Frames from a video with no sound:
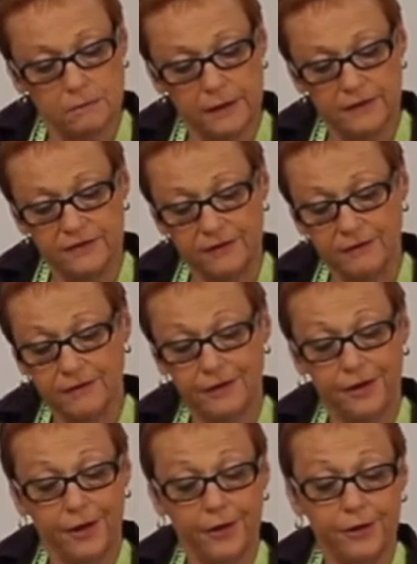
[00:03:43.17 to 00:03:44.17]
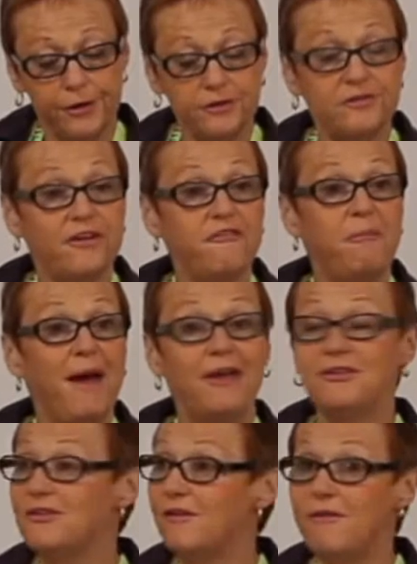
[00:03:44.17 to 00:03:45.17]
what is it? Good stuff,
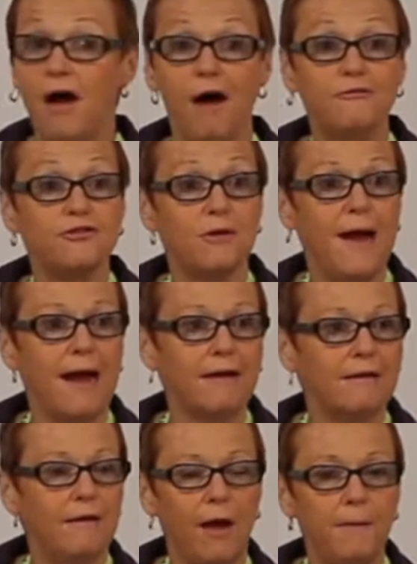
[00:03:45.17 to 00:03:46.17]
bad stuff, off track.